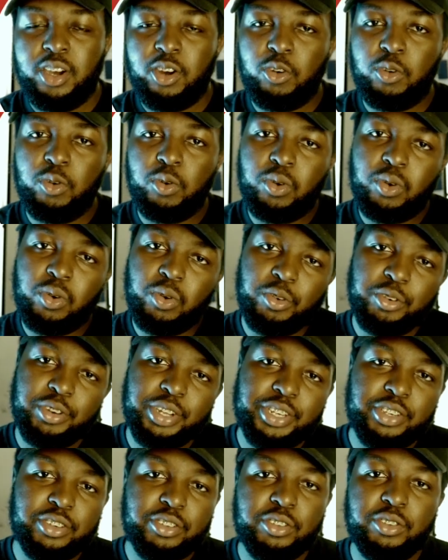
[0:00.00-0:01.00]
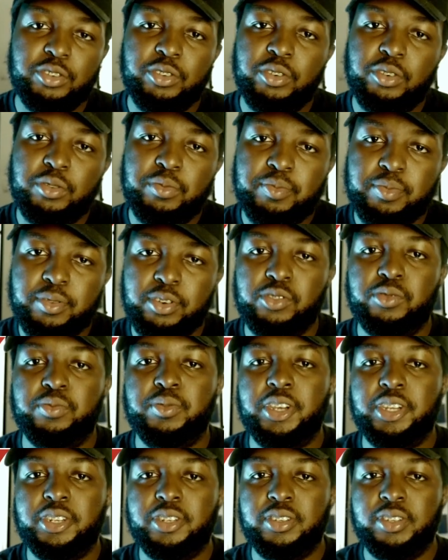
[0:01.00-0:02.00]
or into your
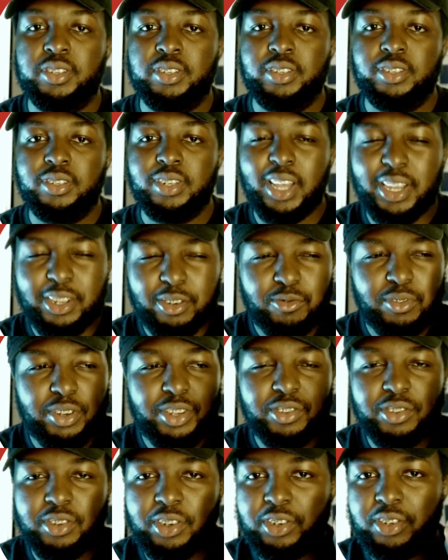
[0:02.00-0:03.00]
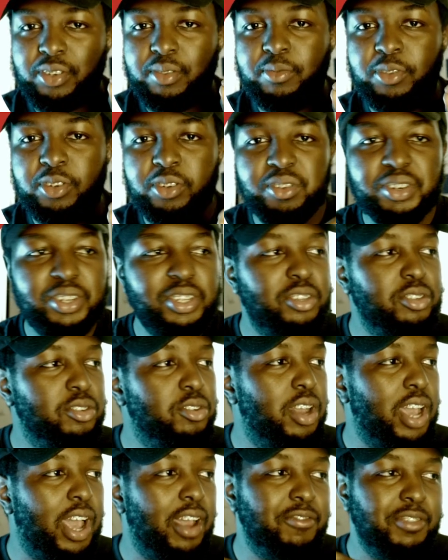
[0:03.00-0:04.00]
prospect. Like, research them. You don't need
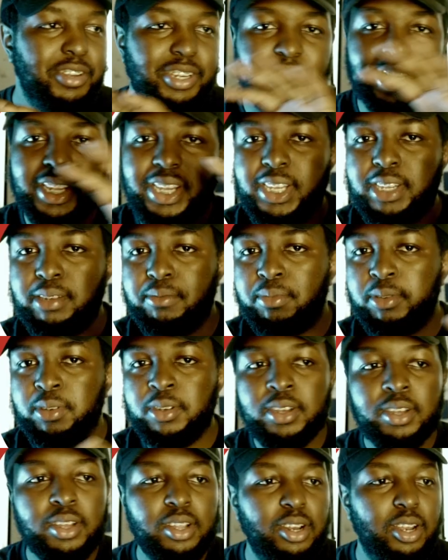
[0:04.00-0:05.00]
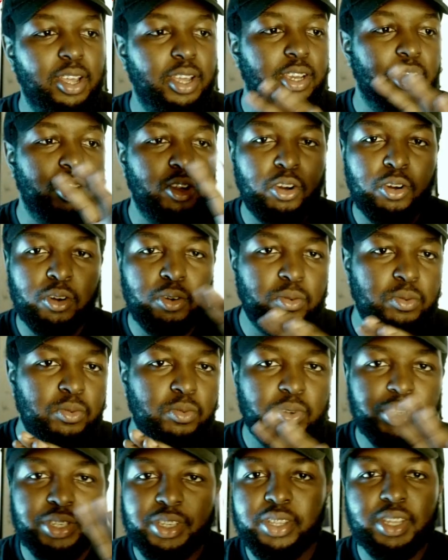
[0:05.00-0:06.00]
to have a deep, like, oh,
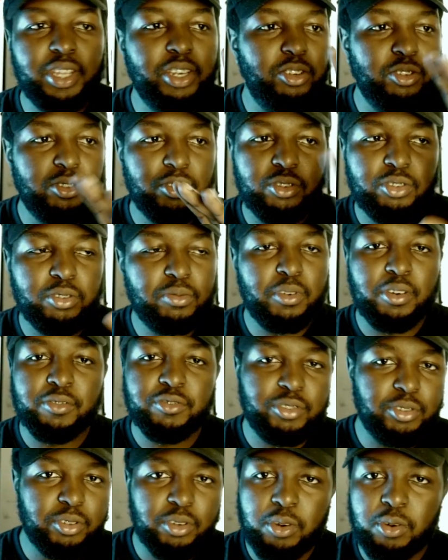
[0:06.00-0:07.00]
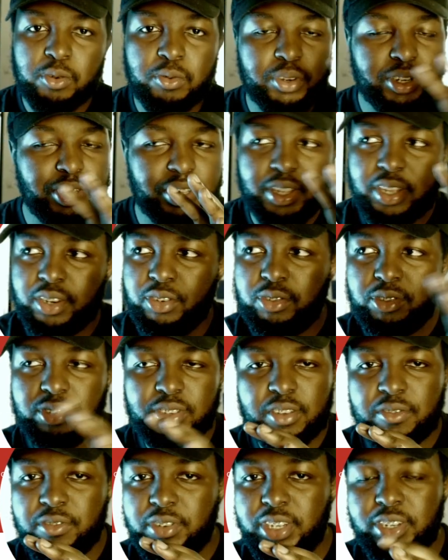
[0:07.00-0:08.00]
what did they do 2 months ago, what did they do
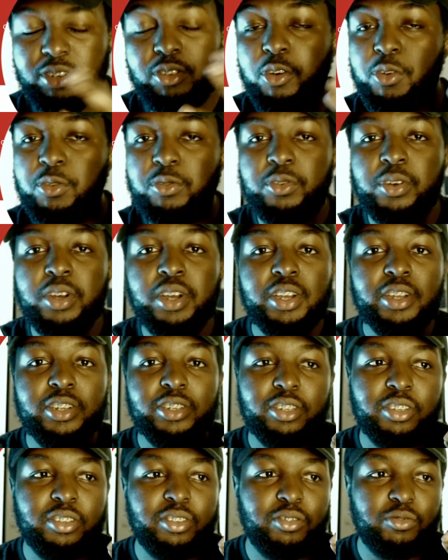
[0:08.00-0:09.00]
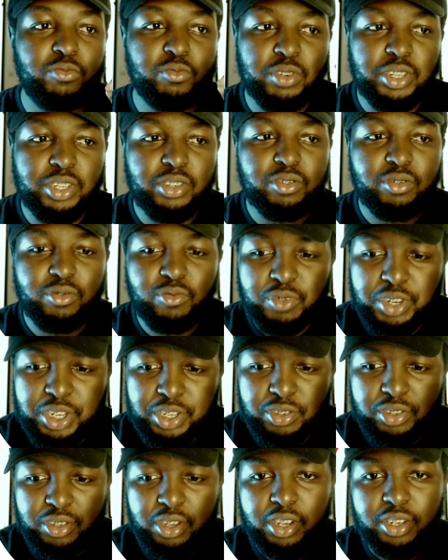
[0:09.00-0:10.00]
7? No, just
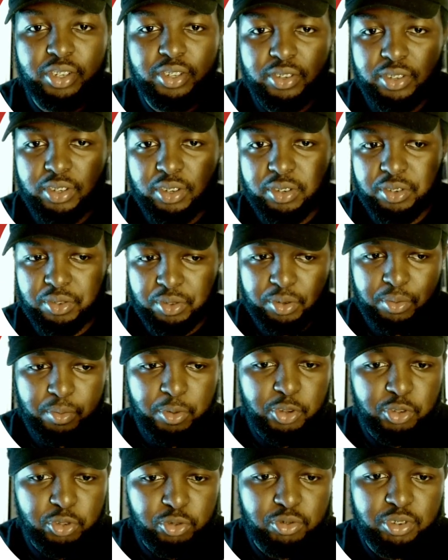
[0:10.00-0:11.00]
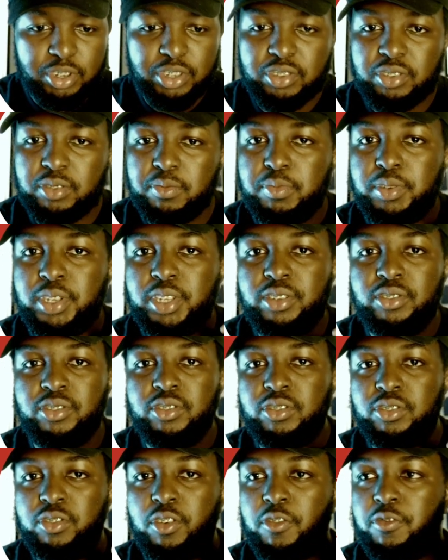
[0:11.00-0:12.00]
research the most recent
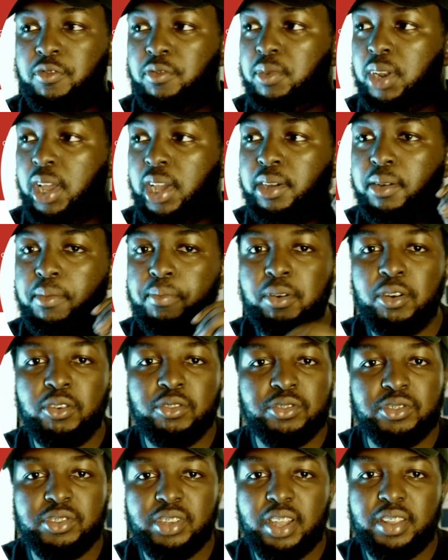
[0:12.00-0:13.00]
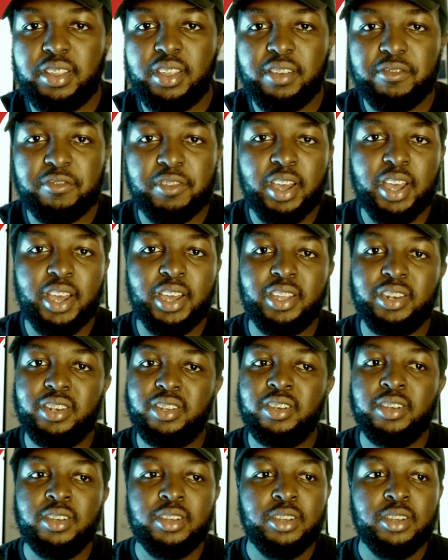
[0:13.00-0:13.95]
pieces of like posts that they've had,